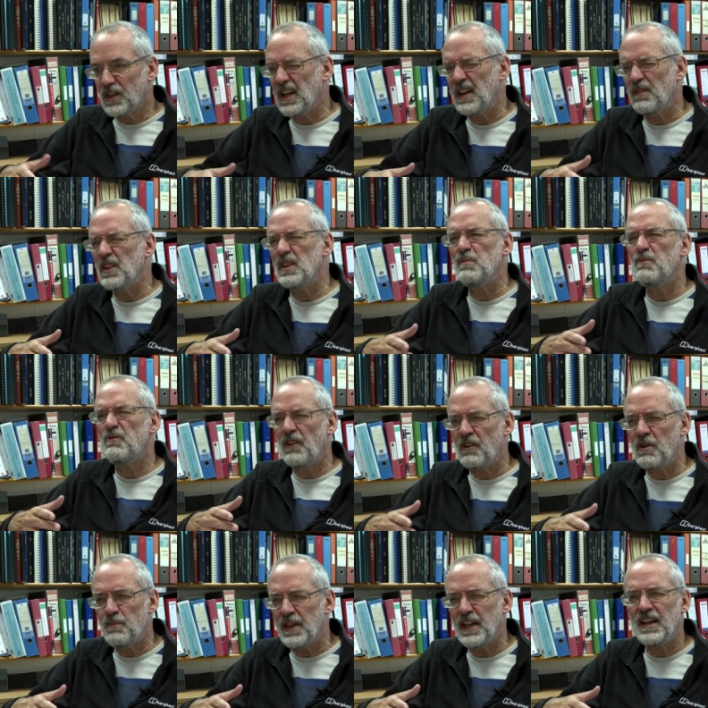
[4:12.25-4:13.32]
kind of at the
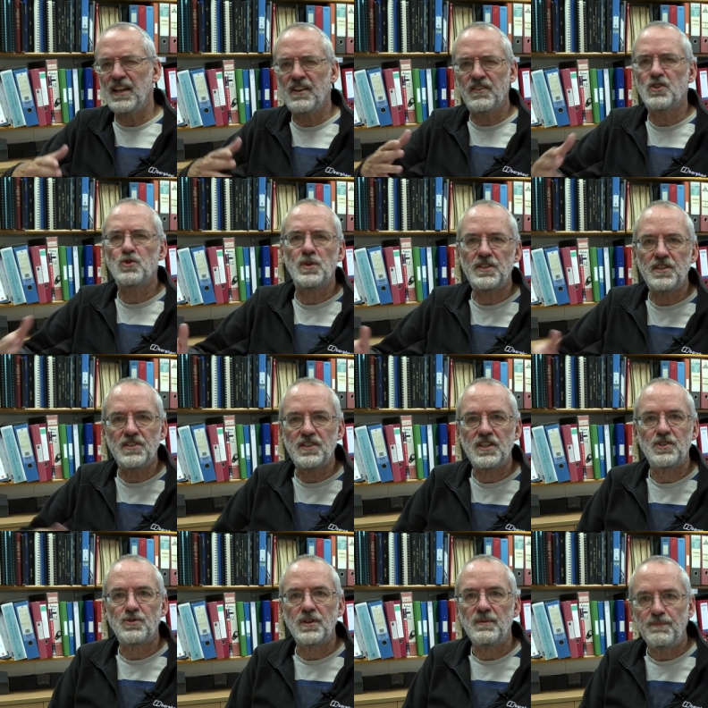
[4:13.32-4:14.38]
very beginning of the twentieth
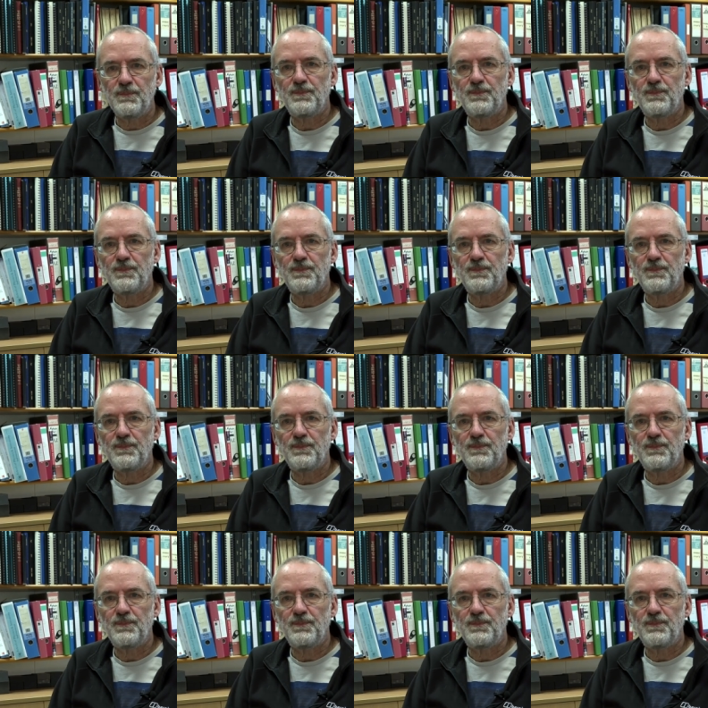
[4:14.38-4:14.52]
century.